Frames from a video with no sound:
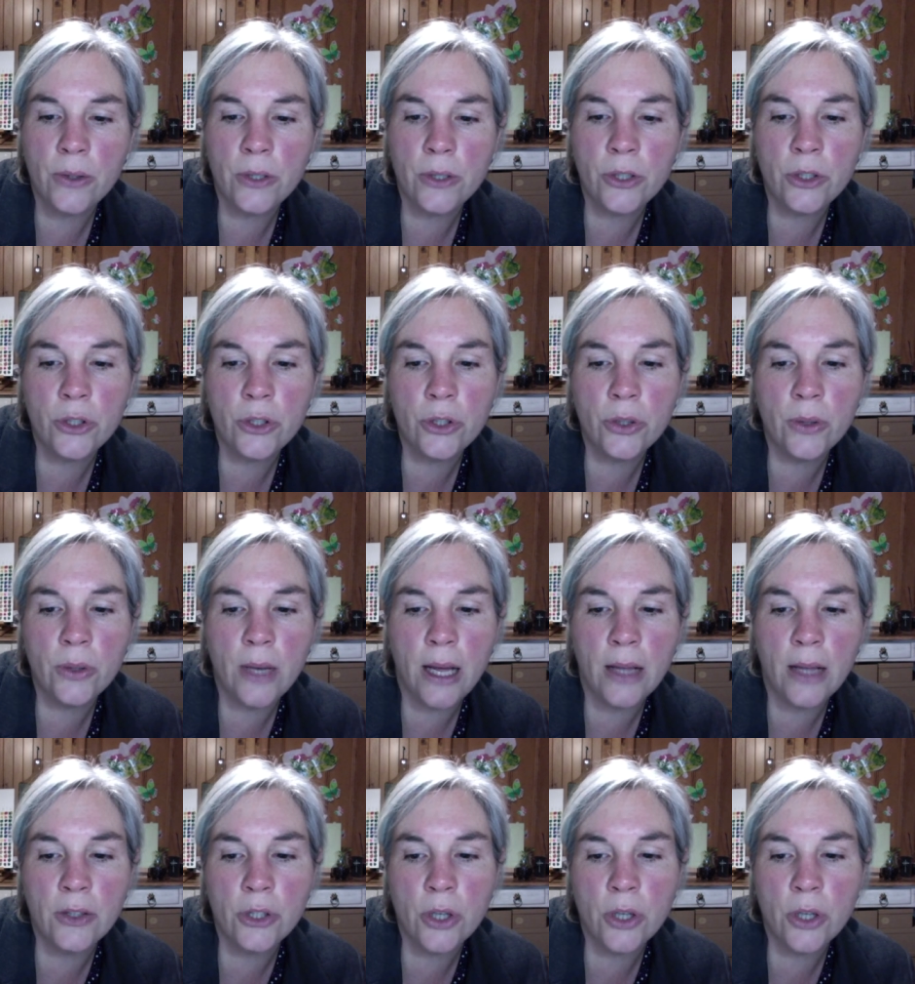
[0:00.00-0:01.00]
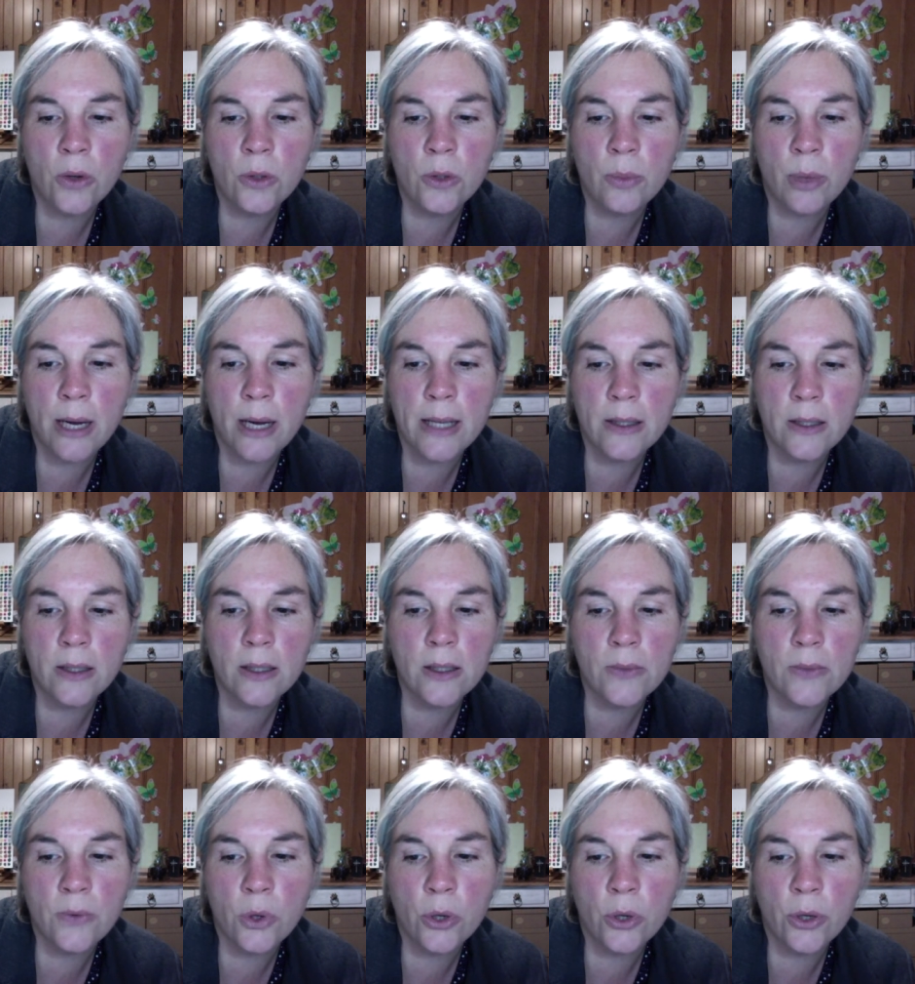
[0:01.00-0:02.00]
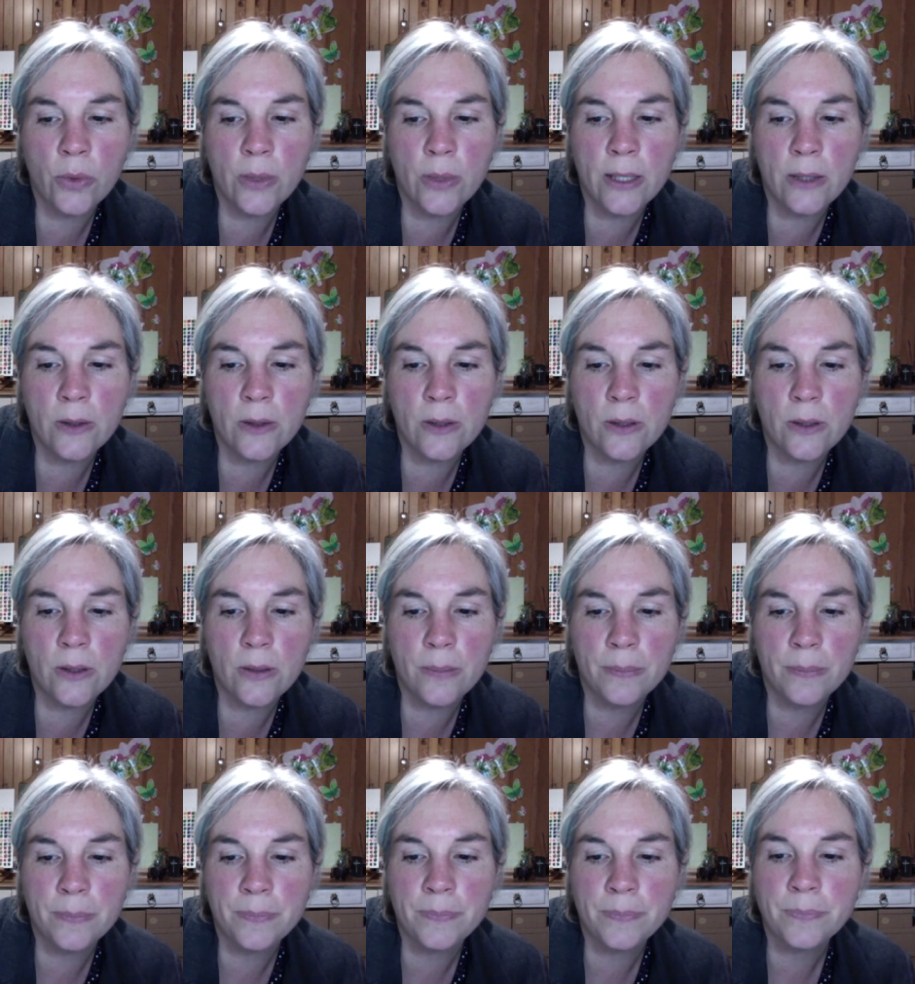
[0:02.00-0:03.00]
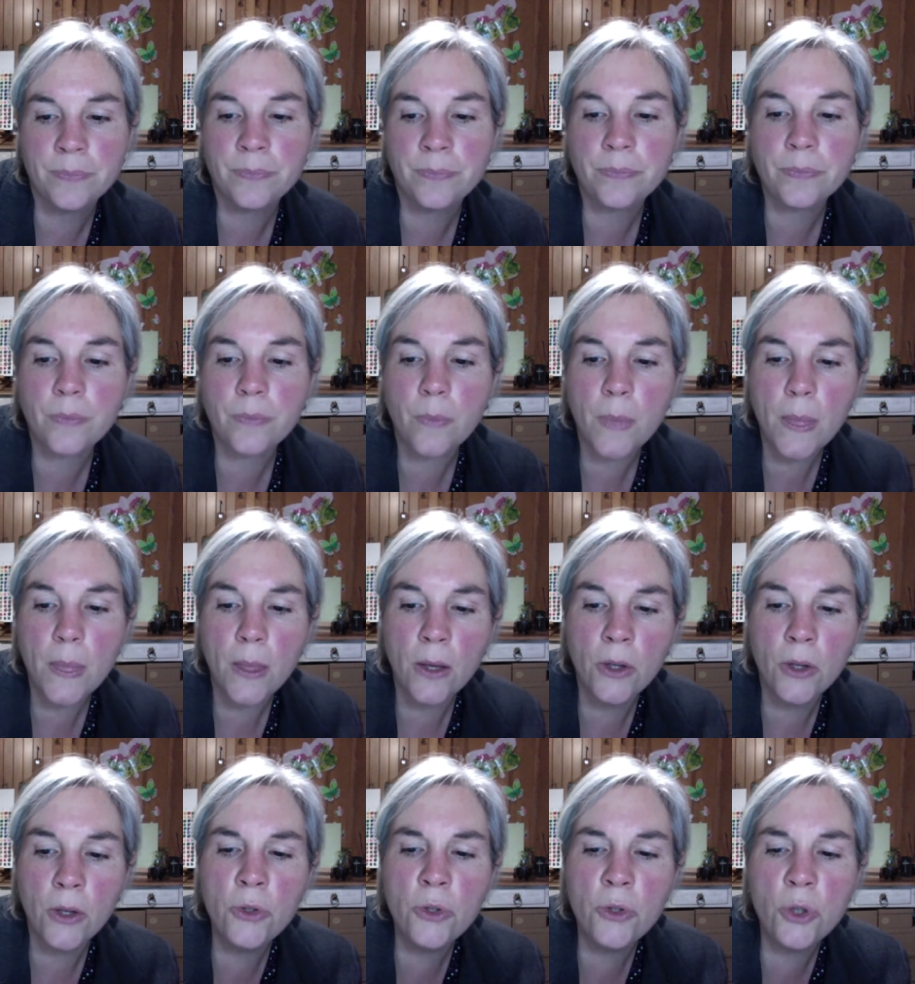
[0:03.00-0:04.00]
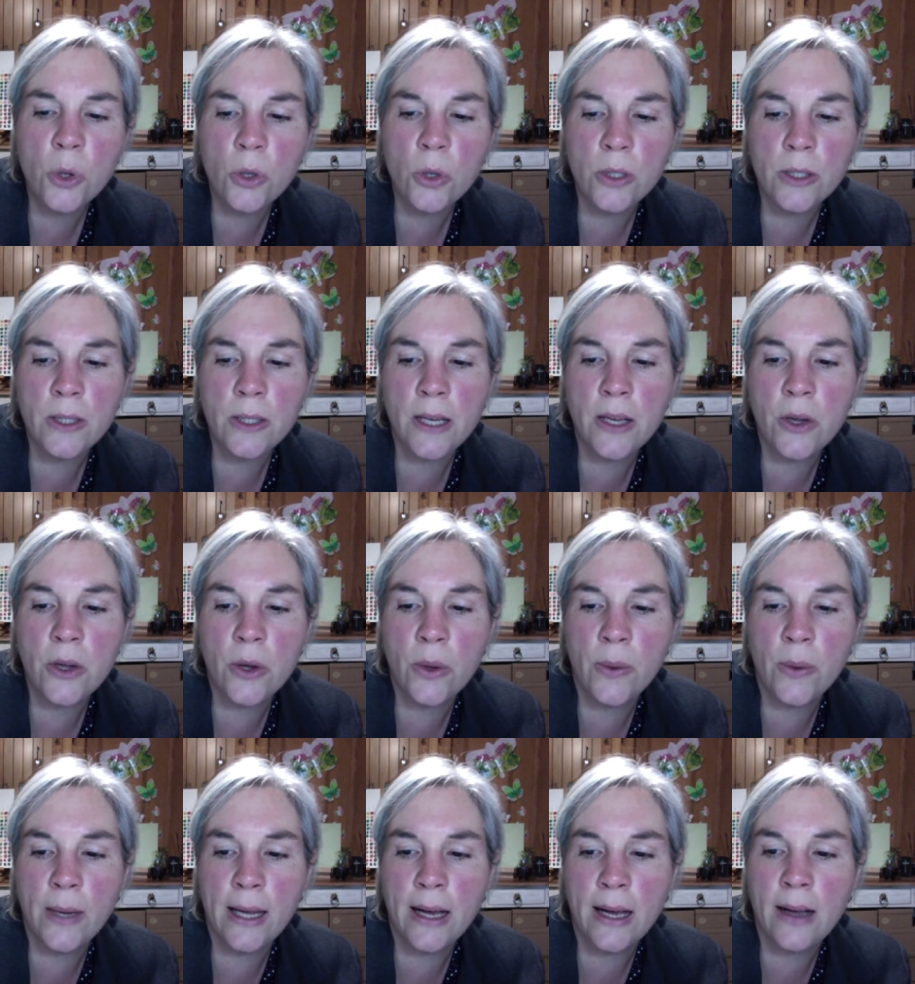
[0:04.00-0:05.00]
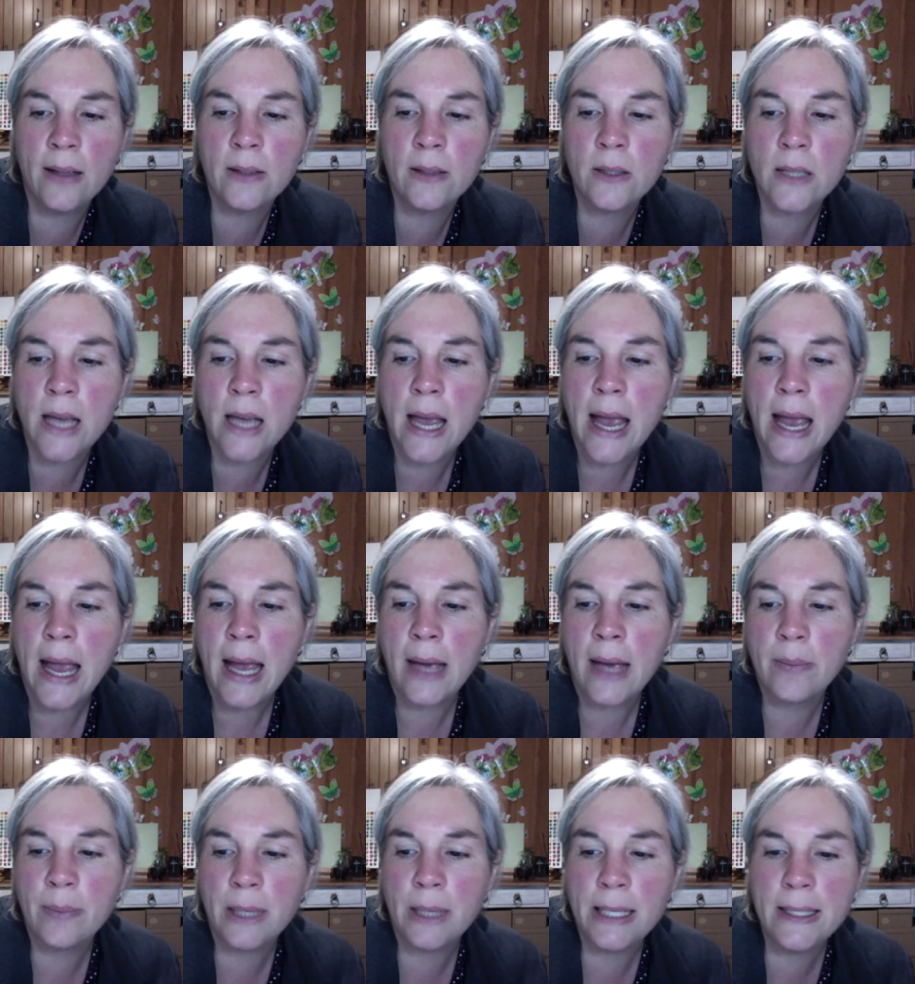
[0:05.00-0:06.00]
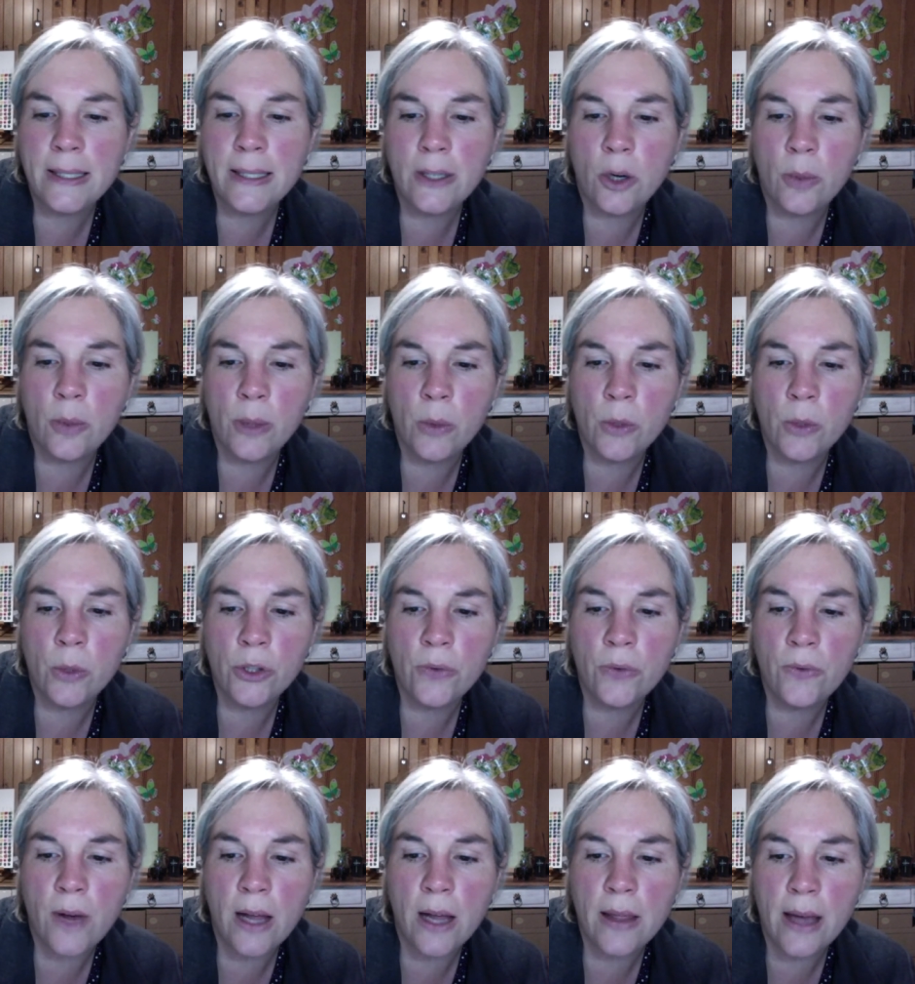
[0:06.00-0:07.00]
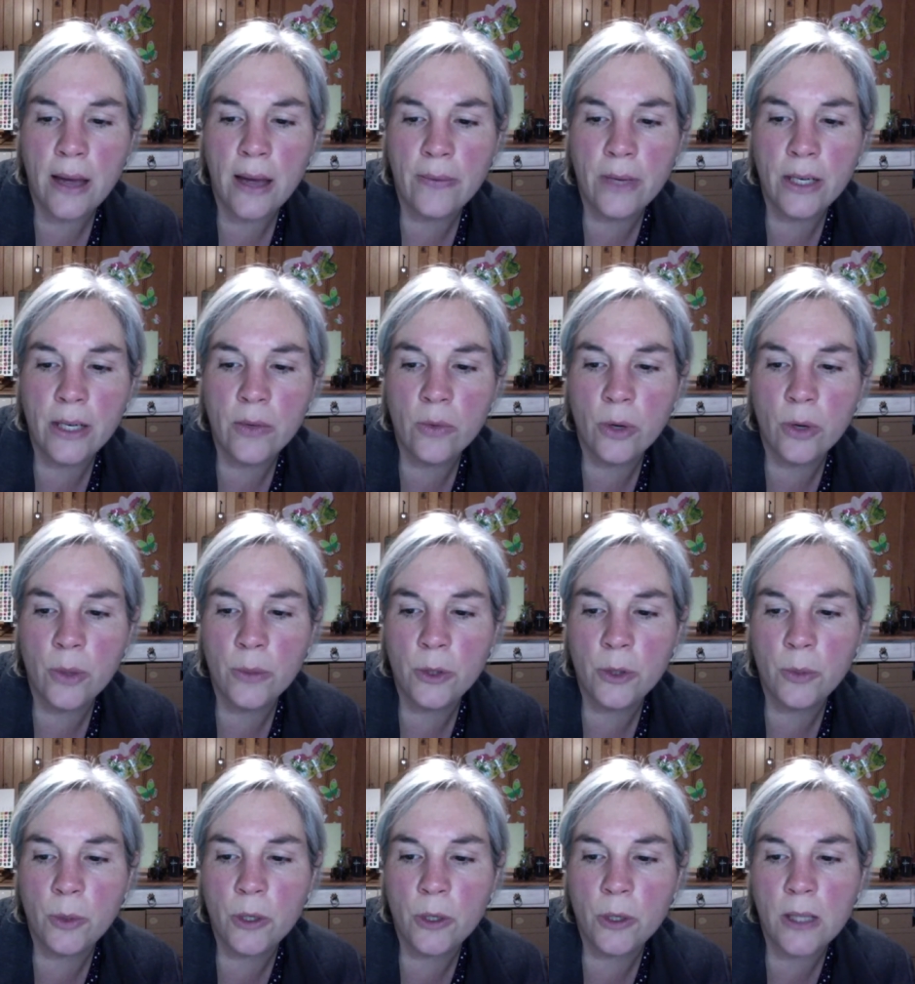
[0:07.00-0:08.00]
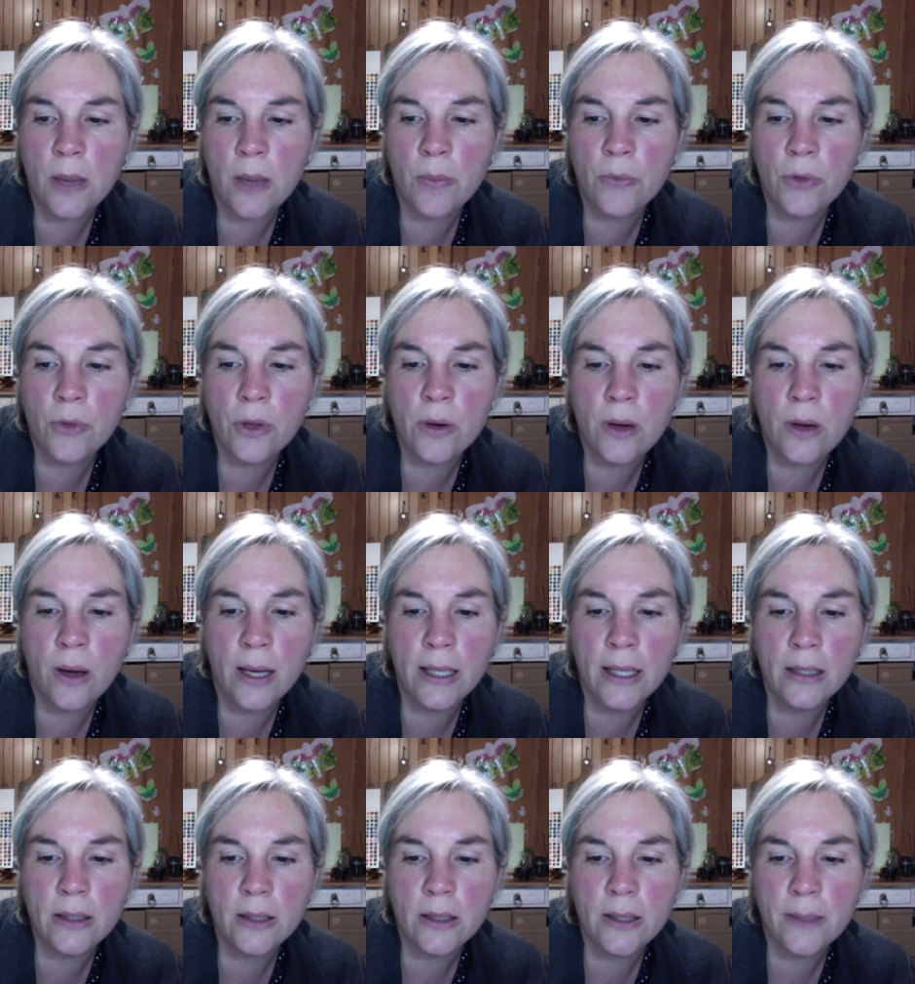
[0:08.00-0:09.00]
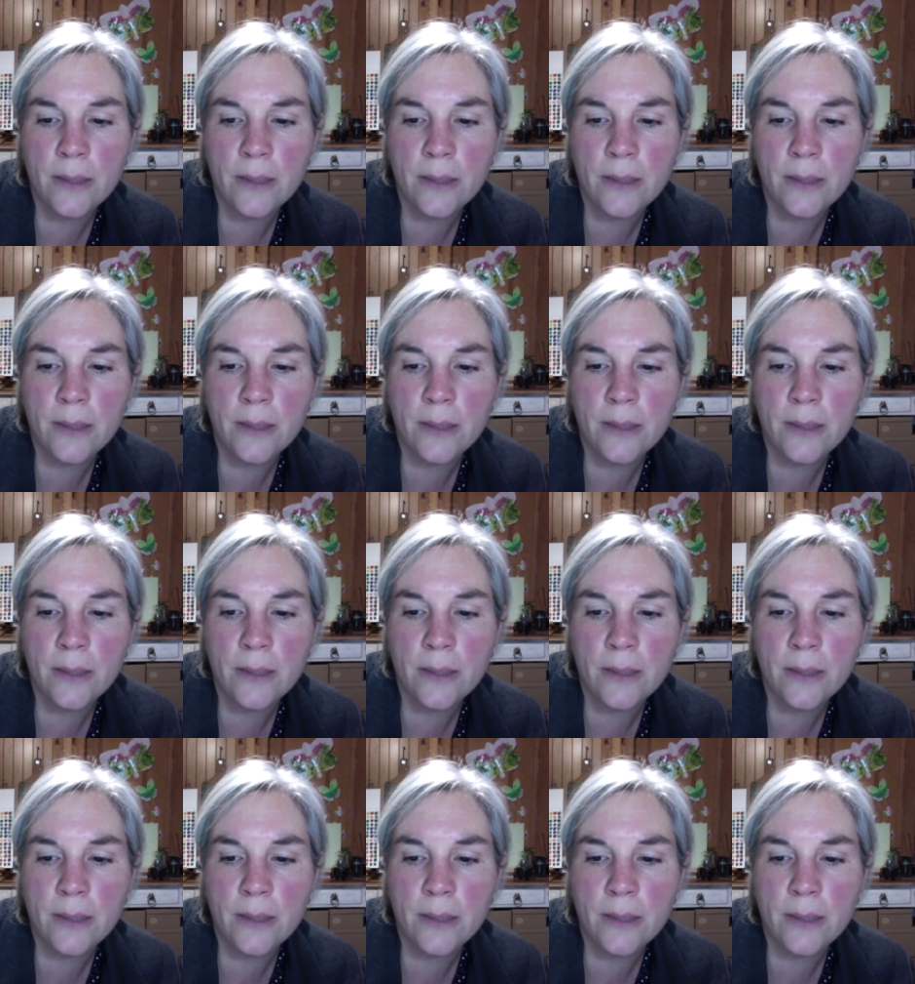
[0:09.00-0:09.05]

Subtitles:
and two large gold bracelets for her wrists. "Whose daughters are you?" he asked. "And please tell me, would your father have any room to put us up for the night?"